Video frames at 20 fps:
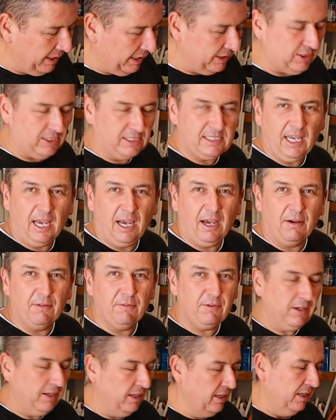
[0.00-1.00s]
They just
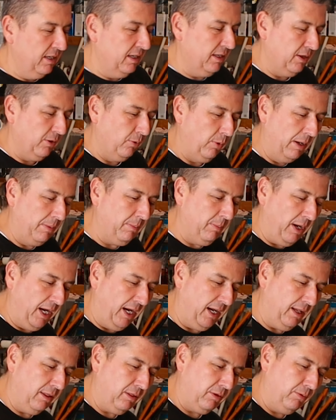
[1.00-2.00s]
have the
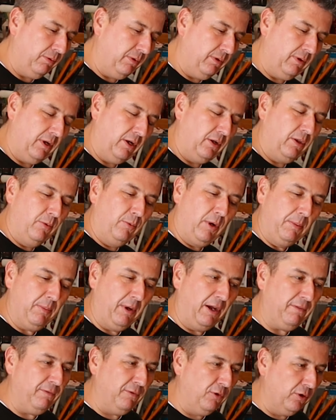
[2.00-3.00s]
1x3 or the
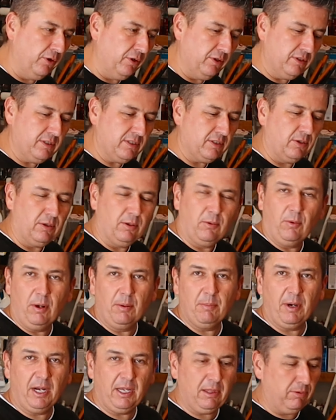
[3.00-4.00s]
1x4s or the
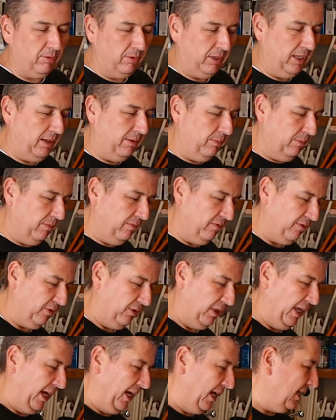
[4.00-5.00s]
1x3 for
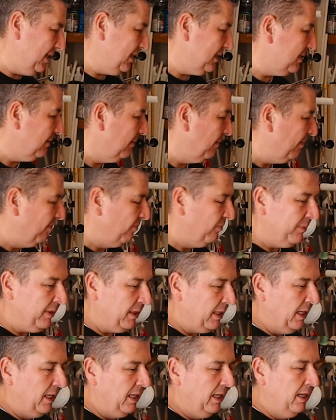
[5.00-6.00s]
legs.
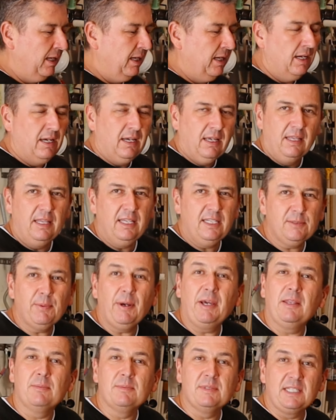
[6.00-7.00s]
These
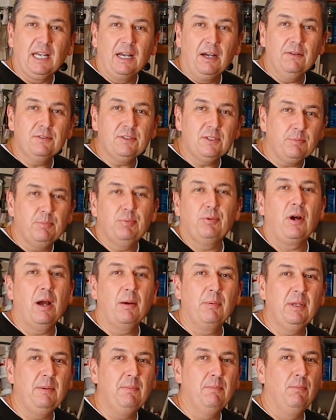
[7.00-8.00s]
by themselves are
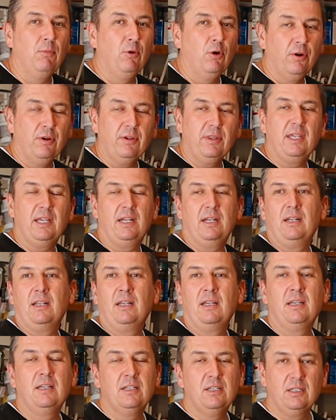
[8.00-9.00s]
probably more than
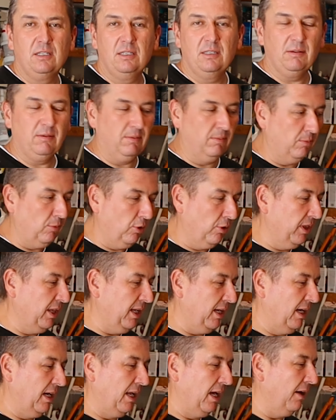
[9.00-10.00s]

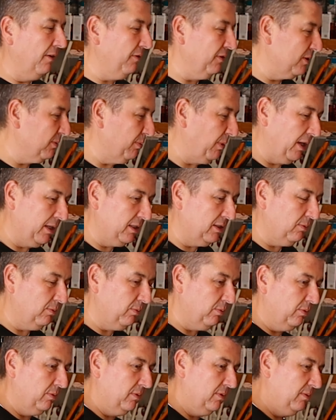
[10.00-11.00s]
enough. It's probably
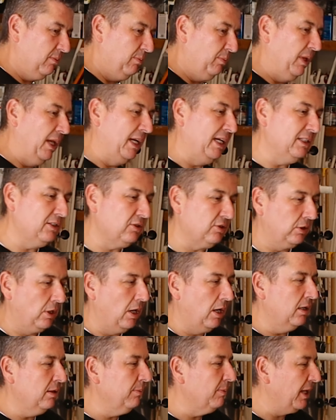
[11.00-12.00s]
plenty
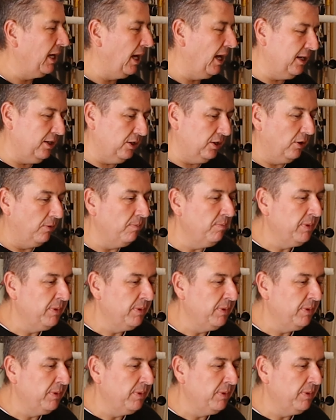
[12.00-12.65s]
strong, but I don't know.